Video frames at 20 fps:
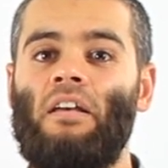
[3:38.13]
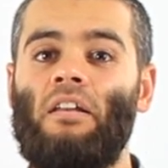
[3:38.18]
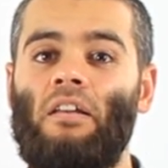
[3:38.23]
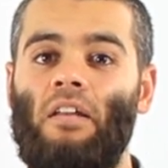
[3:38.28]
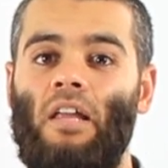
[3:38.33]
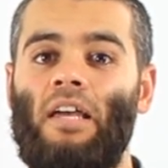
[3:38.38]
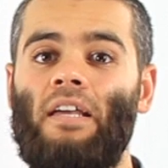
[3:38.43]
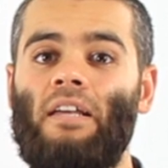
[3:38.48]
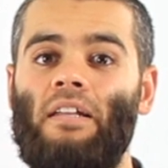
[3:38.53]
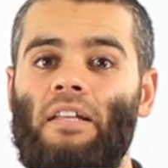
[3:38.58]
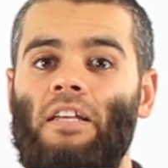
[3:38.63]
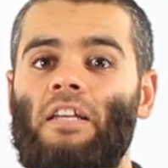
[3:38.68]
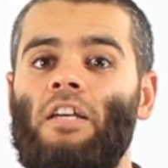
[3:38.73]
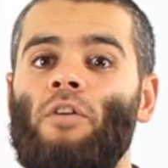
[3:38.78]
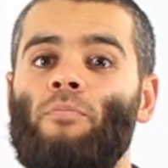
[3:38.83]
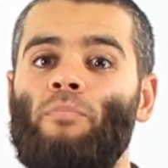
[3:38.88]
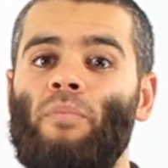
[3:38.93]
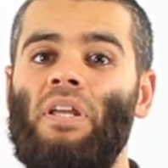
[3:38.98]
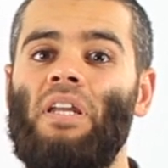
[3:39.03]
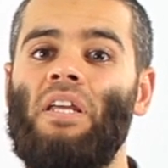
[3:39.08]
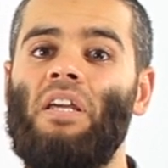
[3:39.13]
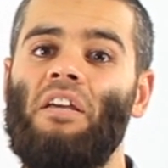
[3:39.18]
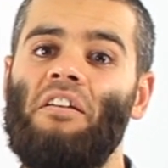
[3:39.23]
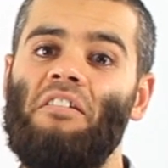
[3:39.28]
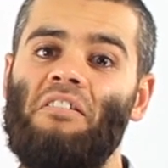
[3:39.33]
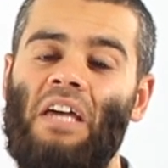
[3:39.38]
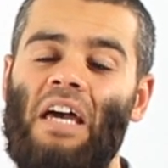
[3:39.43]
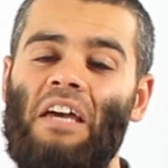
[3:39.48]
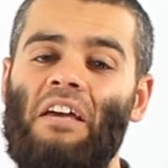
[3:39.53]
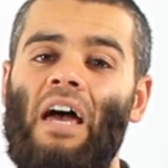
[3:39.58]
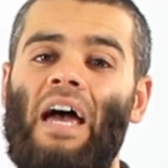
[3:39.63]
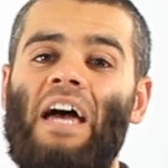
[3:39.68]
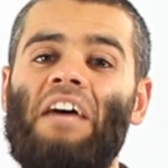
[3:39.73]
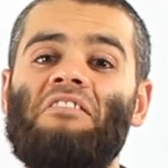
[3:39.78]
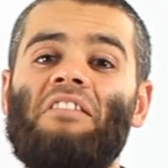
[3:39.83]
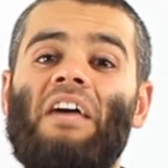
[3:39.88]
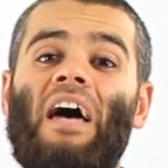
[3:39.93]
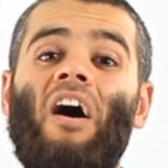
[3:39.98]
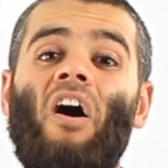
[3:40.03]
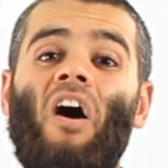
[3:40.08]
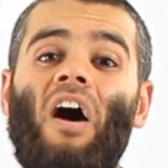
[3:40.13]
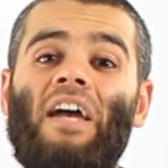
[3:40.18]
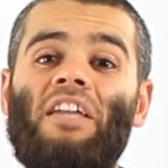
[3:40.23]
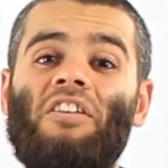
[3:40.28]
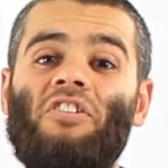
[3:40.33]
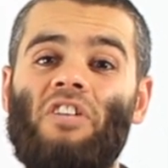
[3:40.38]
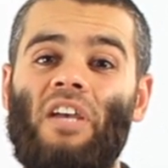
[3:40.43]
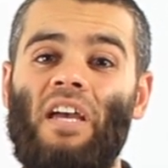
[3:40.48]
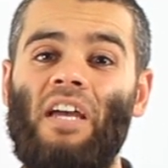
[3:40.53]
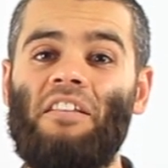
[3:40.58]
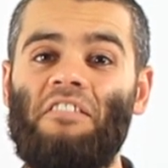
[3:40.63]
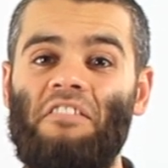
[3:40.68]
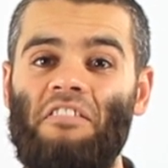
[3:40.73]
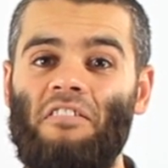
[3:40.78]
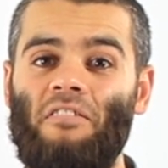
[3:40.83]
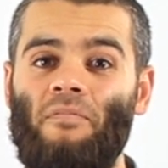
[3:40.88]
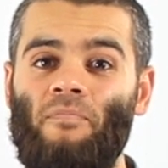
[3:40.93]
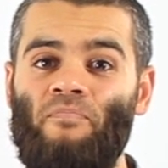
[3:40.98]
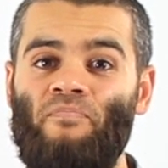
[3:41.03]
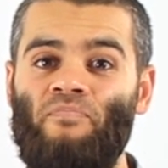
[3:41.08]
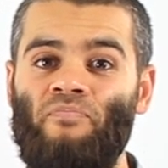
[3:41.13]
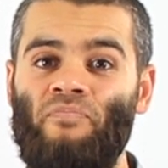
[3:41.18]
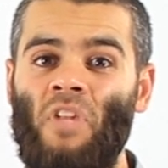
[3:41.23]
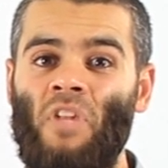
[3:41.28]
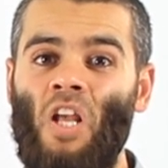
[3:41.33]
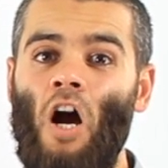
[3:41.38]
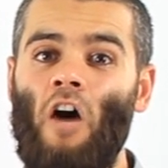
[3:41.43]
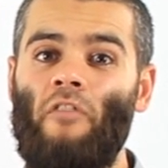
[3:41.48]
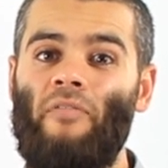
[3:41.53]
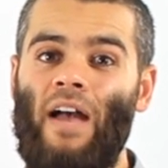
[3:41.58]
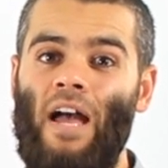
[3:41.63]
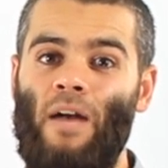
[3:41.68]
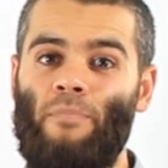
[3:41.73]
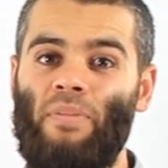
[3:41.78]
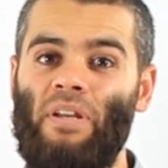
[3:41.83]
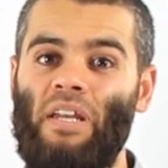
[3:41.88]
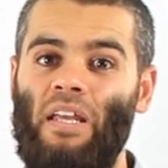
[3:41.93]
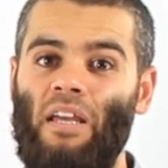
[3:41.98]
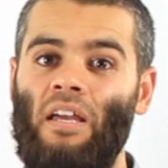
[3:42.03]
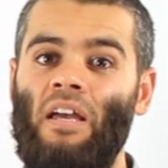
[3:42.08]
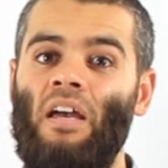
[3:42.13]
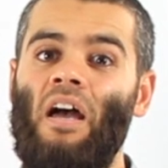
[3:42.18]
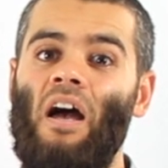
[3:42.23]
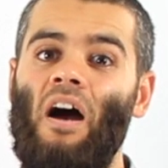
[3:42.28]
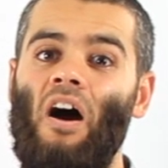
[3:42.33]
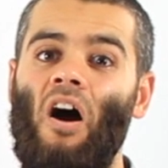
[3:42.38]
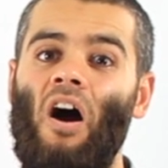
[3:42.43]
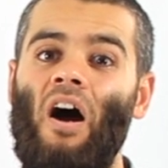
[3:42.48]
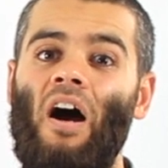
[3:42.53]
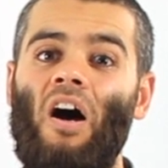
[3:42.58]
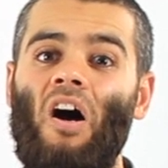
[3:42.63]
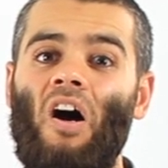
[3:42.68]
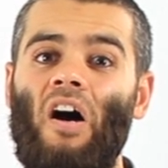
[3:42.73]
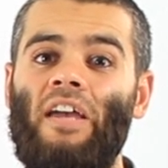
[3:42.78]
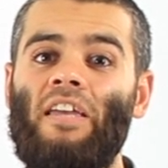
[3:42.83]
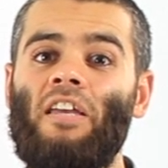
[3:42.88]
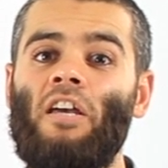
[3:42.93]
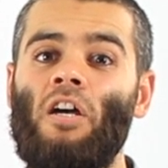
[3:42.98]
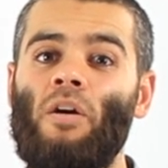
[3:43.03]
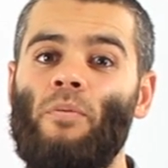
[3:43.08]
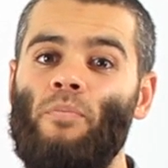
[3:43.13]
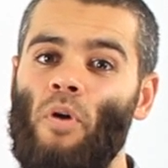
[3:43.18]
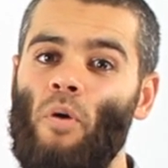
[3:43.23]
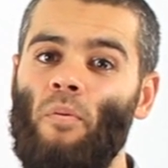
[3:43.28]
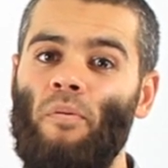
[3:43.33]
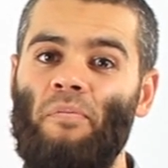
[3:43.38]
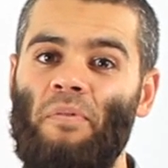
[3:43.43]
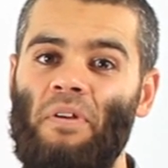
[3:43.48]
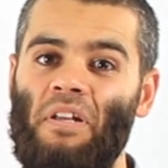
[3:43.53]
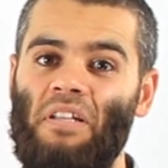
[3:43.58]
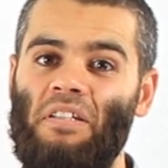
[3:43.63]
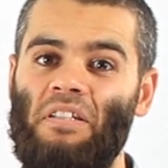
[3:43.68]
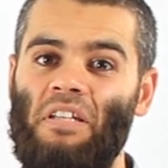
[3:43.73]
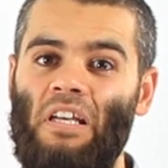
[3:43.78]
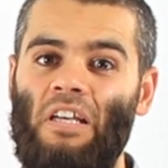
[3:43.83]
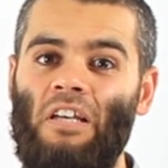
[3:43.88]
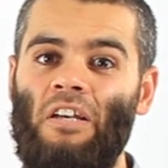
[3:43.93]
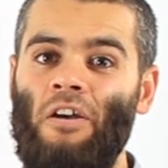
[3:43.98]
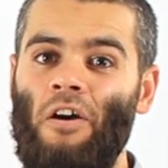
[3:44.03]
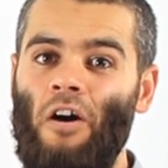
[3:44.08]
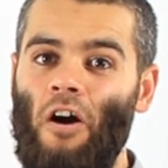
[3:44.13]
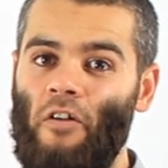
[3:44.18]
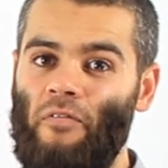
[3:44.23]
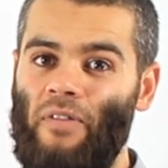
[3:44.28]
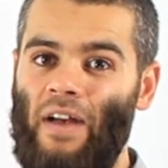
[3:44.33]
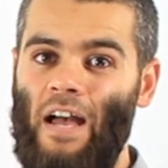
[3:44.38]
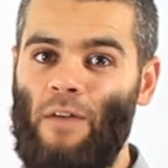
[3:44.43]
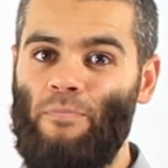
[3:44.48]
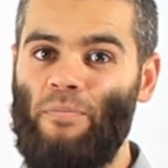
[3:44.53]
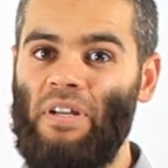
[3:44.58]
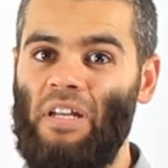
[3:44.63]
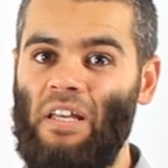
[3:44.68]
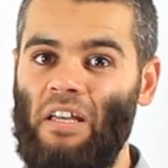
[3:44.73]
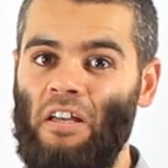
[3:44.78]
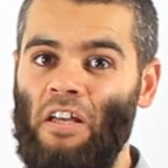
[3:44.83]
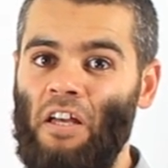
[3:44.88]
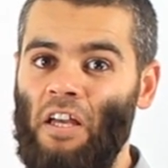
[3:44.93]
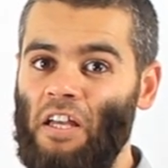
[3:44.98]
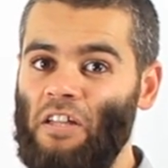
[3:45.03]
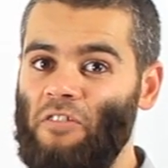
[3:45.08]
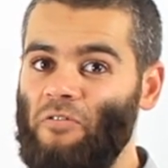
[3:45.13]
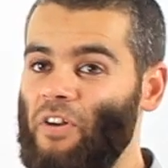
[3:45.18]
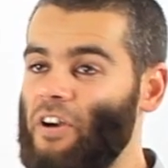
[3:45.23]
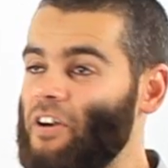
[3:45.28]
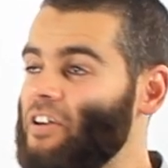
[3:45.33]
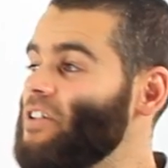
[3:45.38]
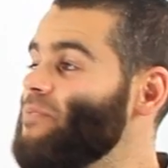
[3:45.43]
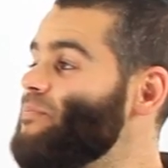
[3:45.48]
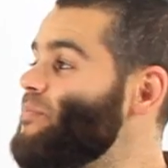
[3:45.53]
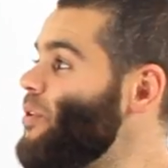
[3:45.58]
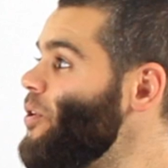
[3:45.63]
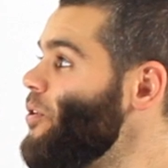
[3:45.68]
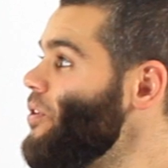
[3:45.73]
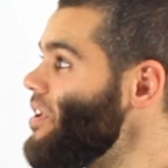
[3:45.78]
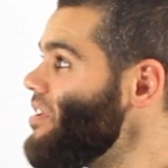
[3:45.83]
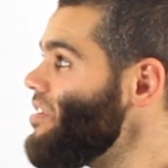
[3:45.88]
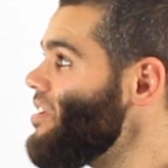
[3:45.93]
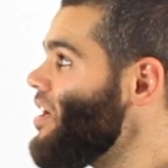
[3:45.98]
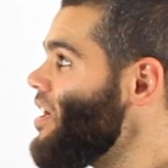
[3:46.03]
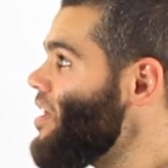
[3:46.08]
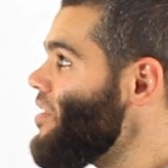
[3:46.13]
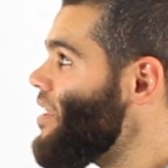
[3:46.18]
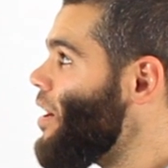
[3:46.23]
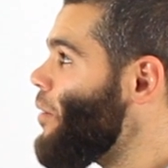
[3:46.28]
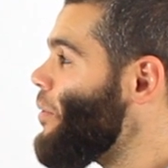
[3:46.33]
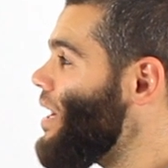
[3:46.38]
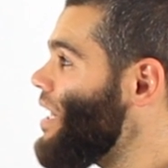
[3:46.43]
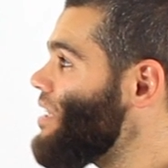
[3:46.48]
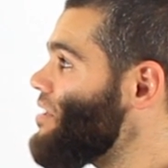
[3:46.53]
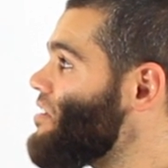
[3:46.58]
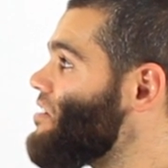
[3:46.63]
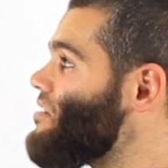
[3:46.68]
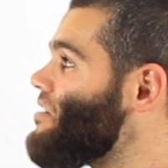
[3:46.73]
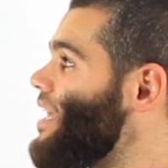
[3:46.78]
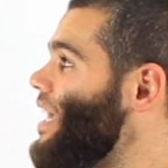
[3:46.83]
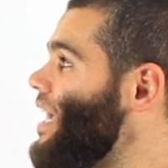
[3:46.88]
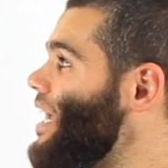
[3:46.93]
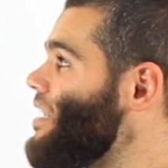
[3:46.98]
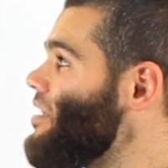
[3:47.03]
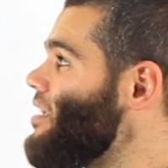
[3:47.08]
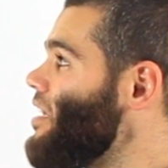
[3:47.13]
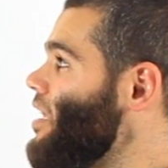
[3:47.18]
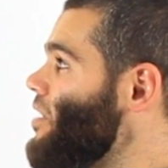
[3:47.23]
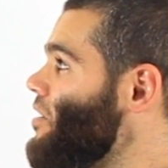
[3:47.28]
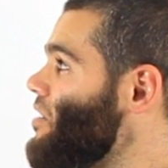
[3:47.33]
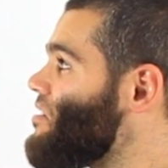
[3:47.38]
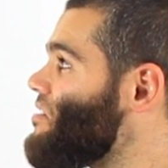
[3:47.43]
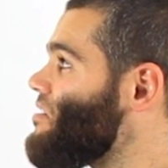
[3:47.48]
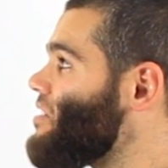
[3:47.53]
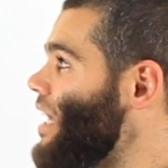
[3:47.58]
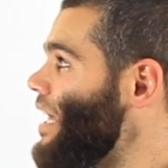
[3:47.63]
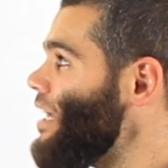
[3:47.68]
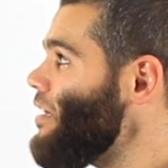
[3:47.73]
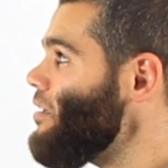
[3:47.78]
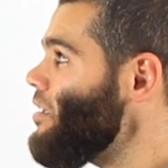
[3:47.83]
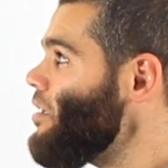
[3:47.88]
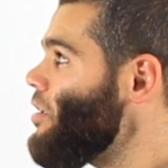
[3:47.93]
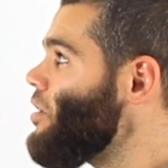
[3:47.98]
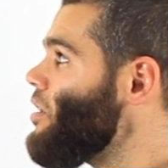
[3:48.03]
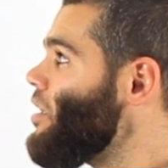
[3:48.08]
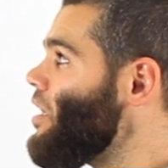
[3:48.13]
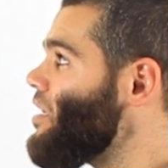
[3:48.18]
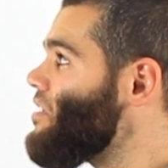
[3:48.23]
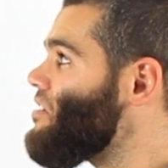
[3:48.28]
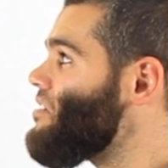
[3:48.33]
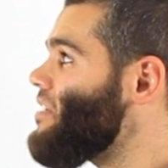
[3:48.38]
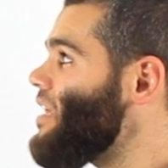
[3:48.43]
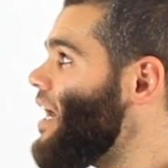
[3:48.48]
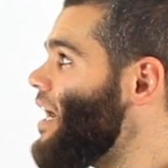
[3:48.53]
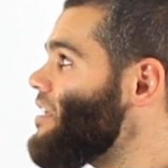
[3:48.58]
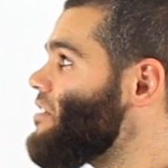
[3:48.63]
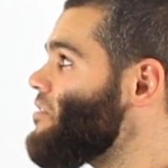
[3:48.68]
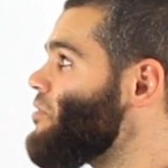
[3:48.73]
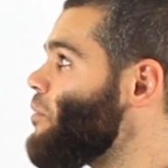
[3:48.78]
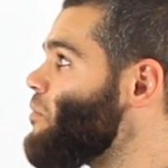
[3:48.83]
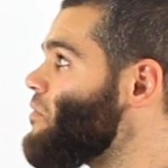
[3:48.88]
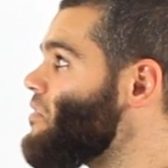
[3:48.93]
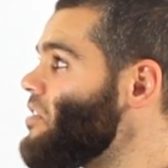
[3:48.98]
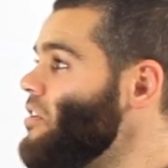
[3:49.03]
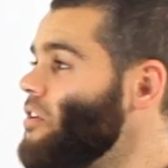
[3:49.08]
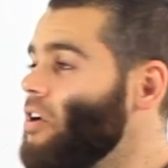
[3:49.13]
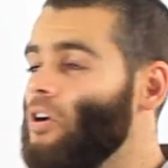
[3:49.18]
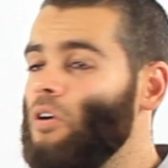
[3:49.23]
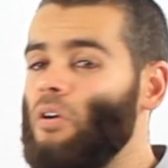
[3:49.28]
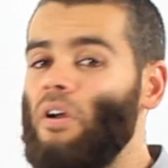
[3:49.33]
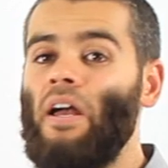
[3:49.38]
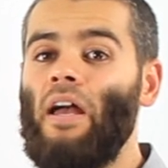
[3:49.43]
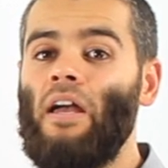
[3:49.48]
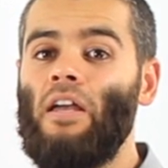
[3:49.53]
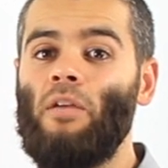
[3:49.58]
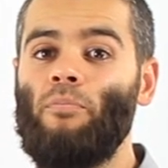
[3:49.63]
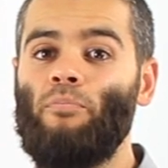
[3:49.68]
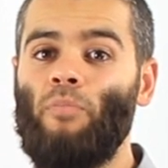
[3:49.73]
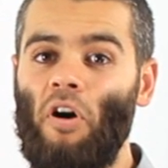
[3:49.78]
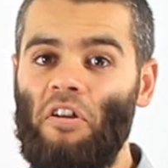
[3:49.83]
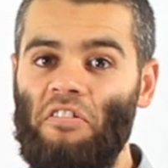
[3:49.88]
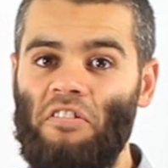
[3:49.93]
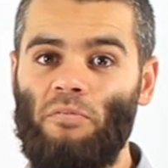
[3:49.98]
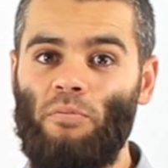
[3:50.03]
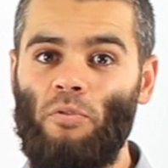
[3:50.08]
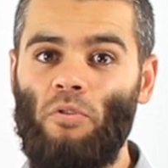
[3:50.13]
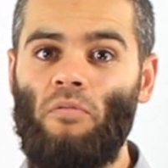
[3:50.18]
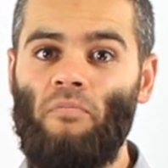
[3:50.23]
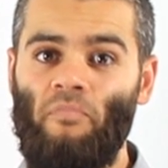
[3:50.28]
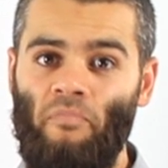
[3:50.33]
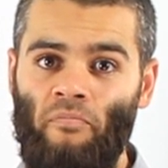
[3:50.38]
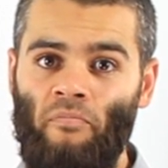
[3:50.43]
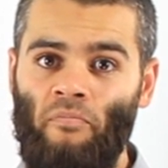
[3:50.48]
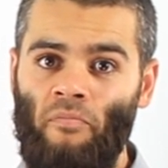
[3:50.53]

Likely meaning it has a high chance of happening, a high probability of happening. It's very important that we understand this scale. It starts from zero, impossible.